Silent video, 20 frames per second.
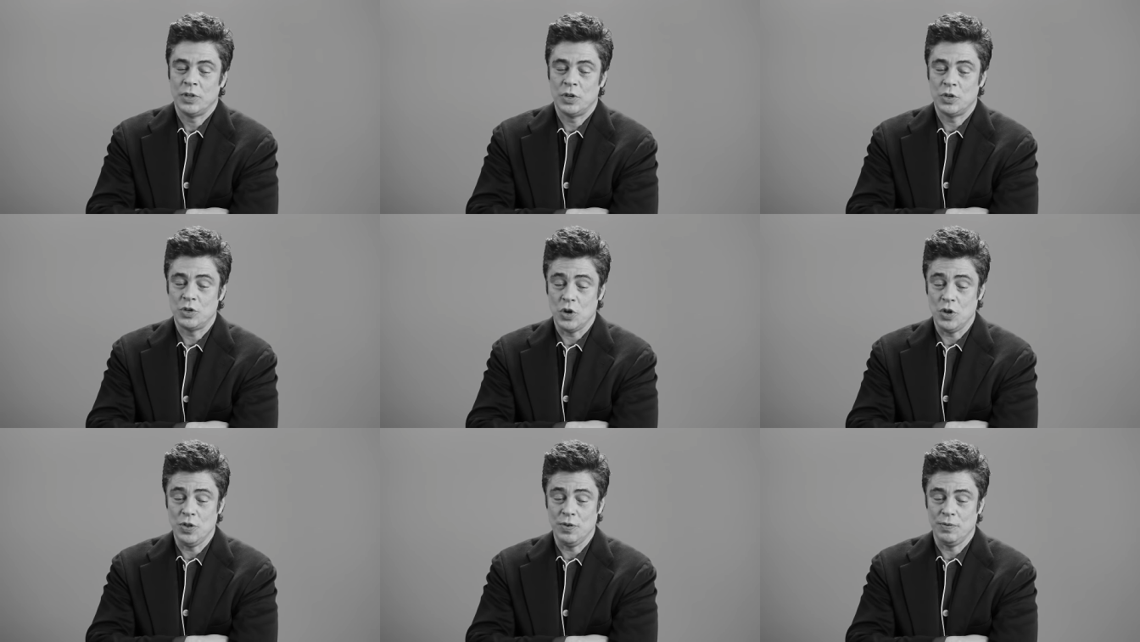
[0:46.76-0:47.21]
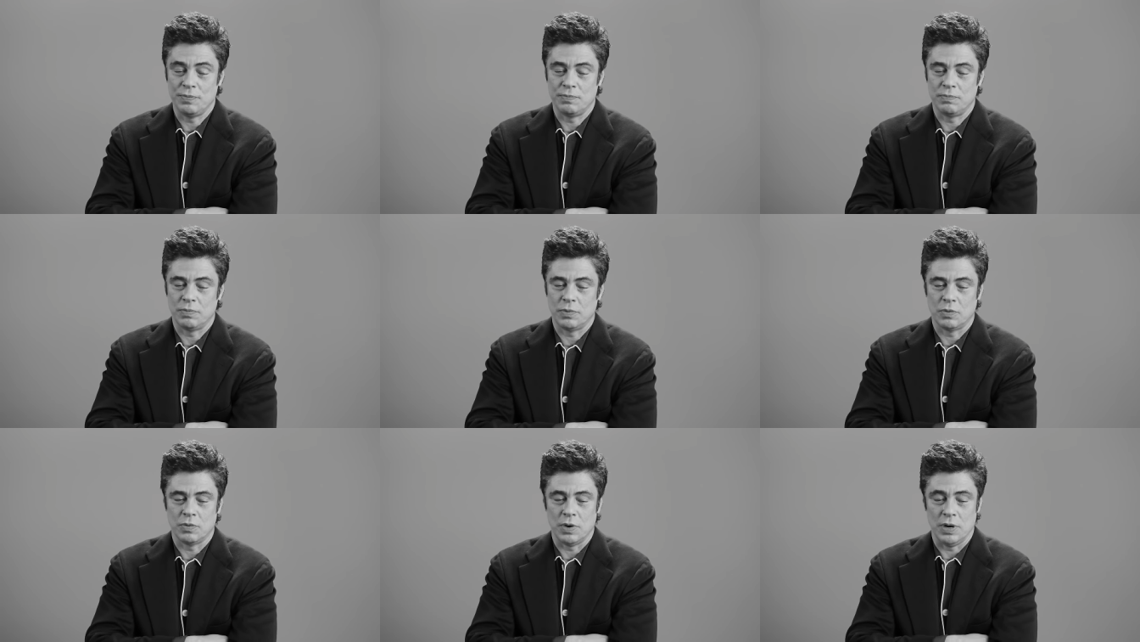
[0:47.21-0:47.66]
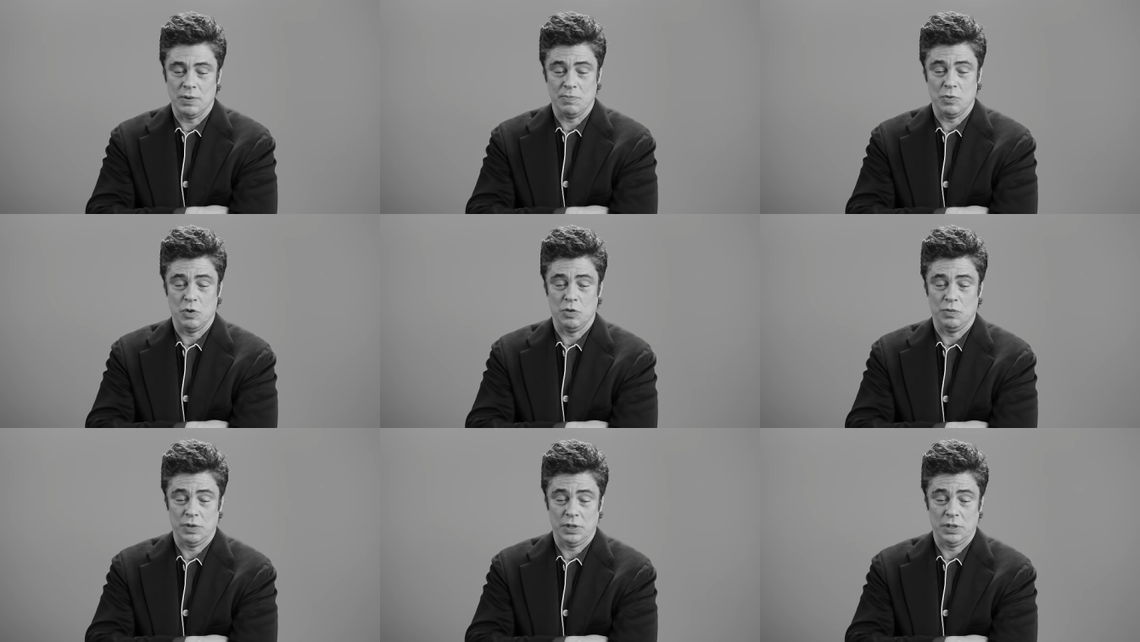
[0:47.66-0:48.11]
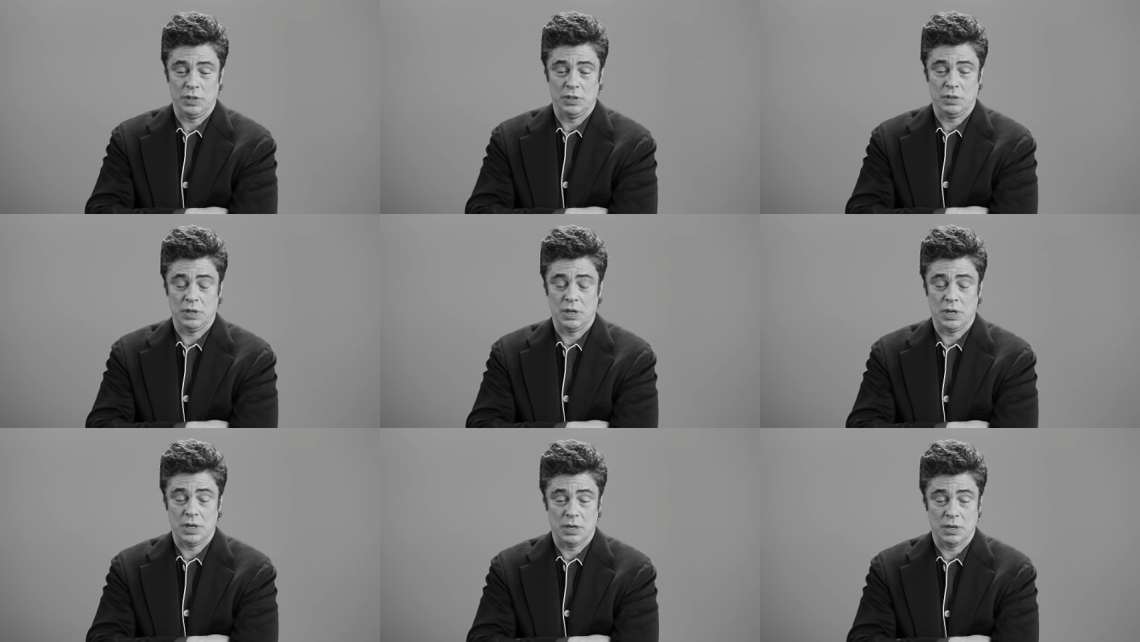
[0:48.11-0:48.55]
there's other great
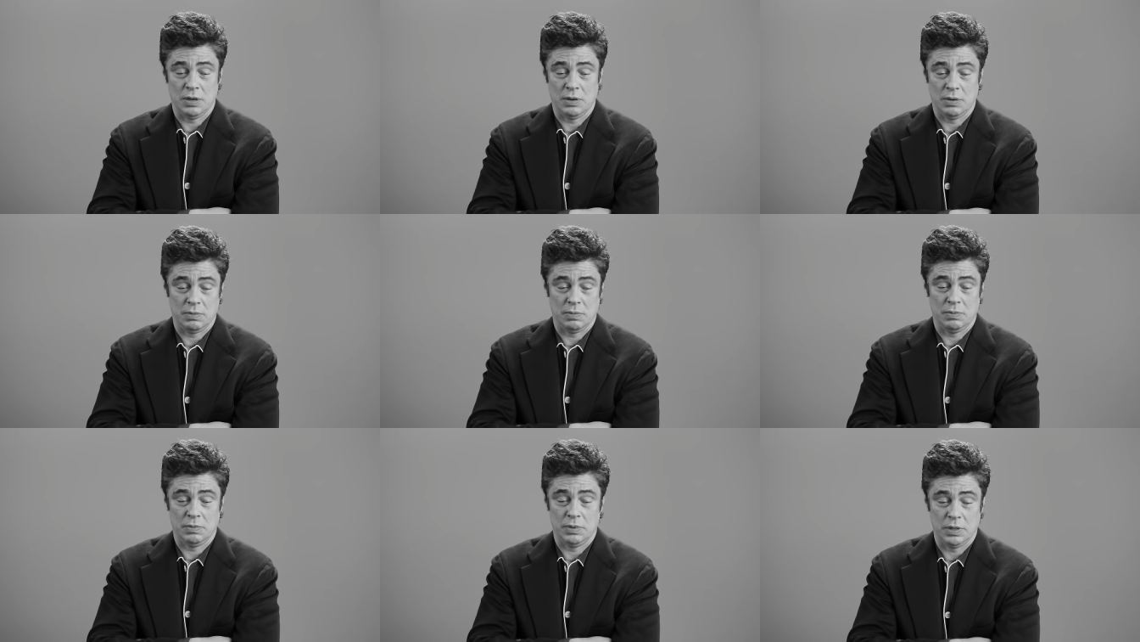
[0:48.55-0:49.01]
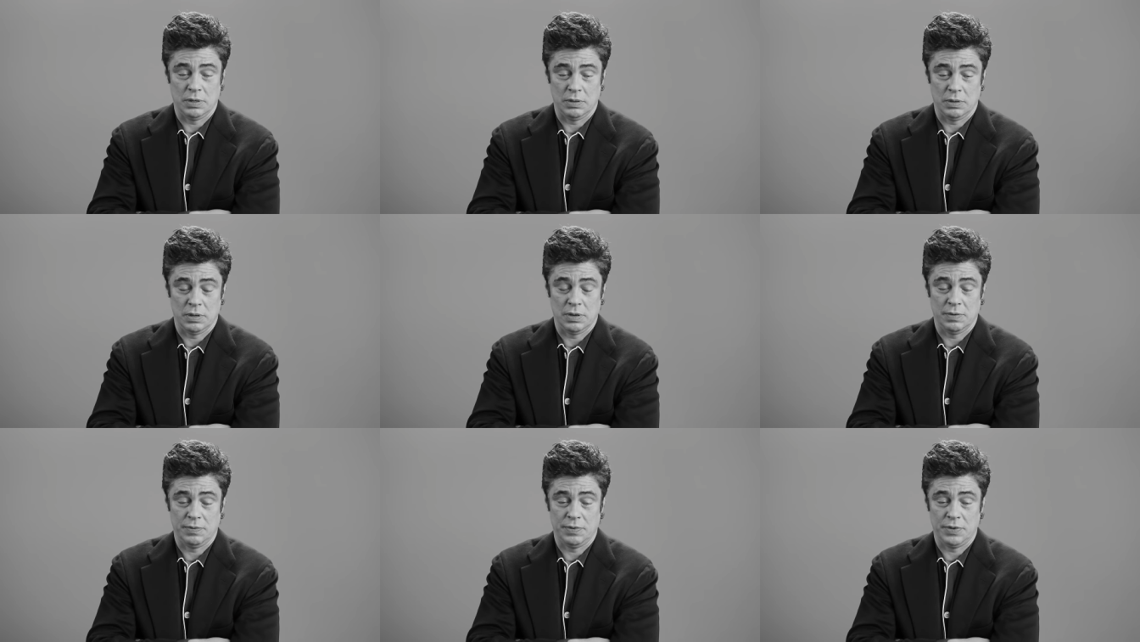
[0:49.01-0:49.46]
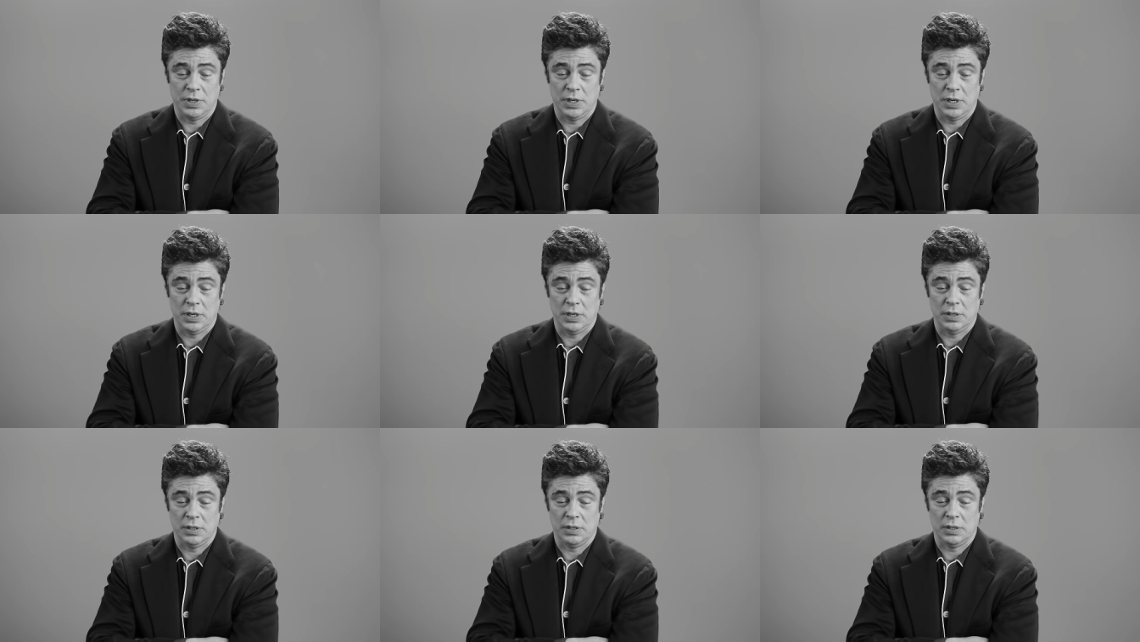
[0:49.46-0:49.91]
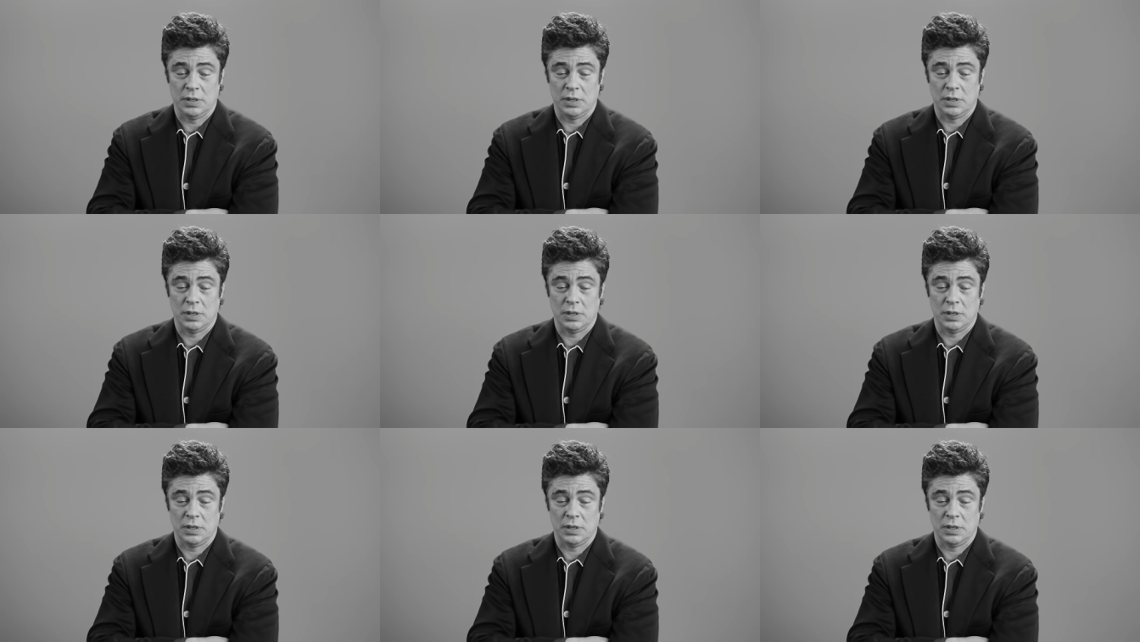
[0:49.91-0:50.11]
movies, uh, love scenes.